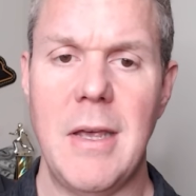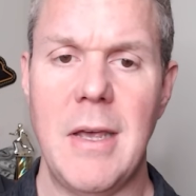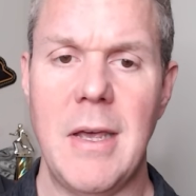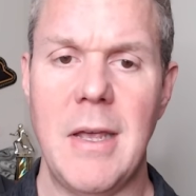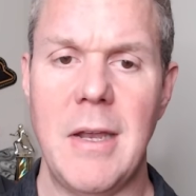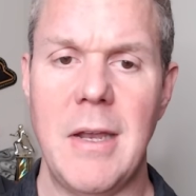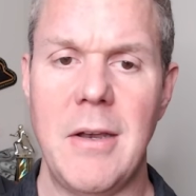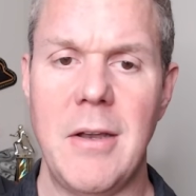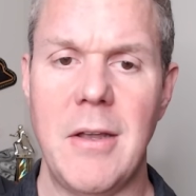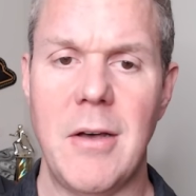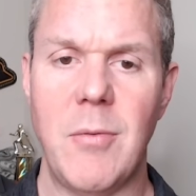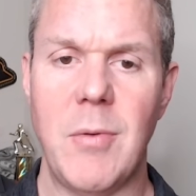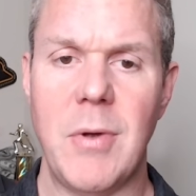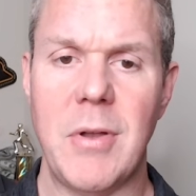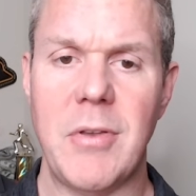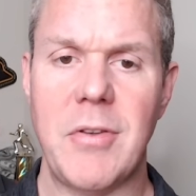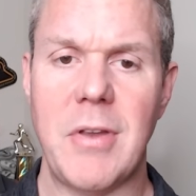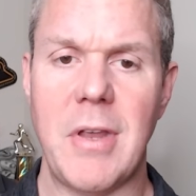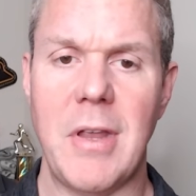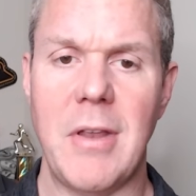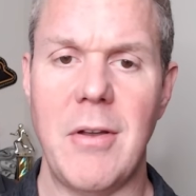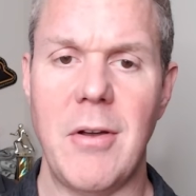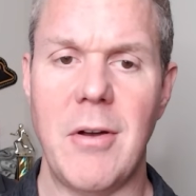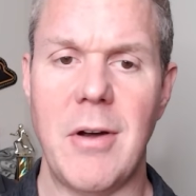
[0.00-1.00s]
And uh,
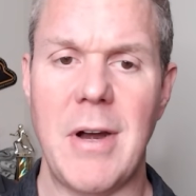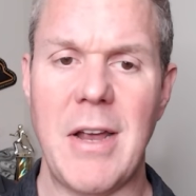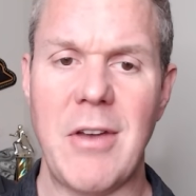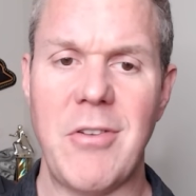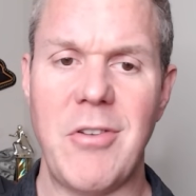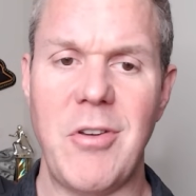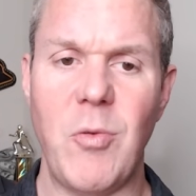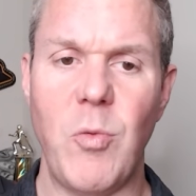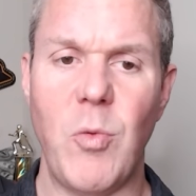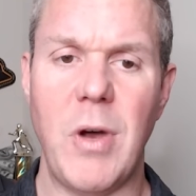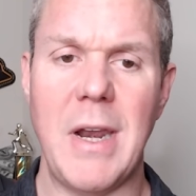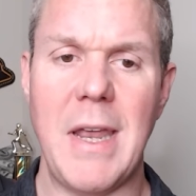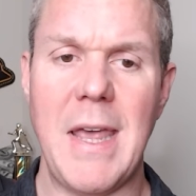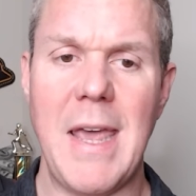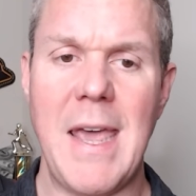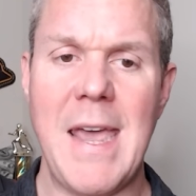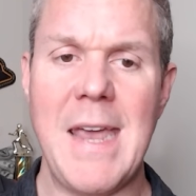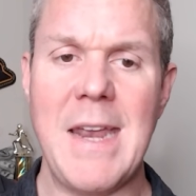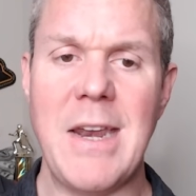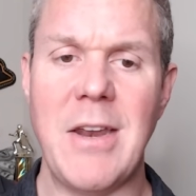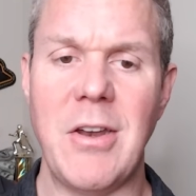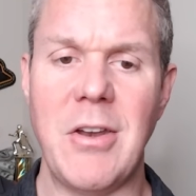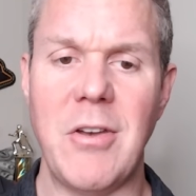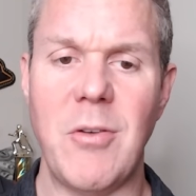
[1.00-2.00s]
once again, are actually 1
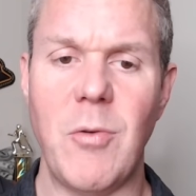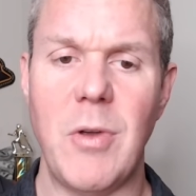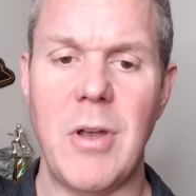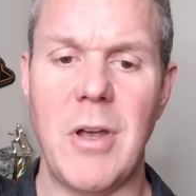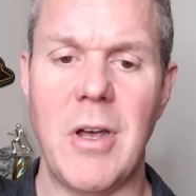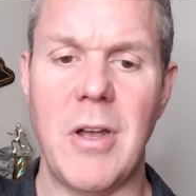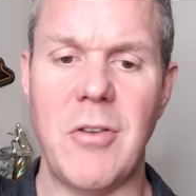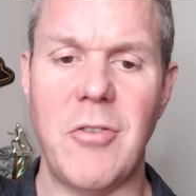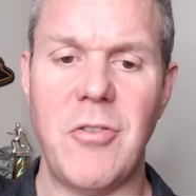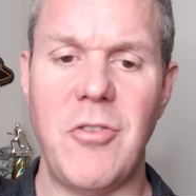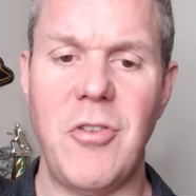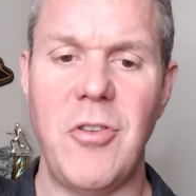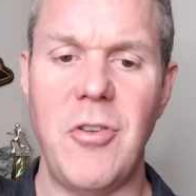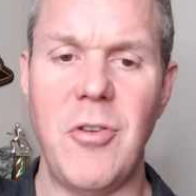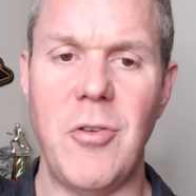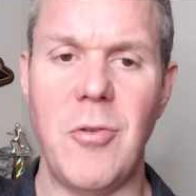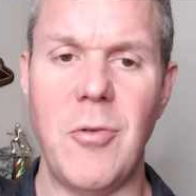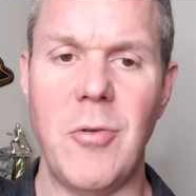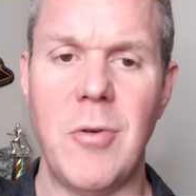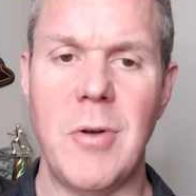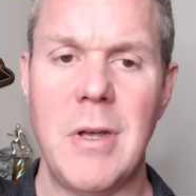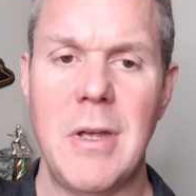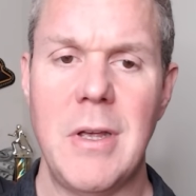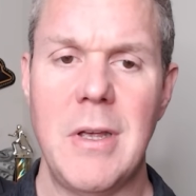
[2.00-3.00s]
8 and uh,
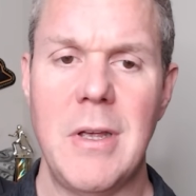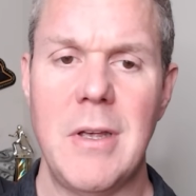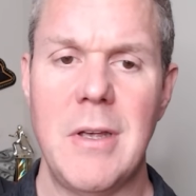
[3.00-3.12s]
2.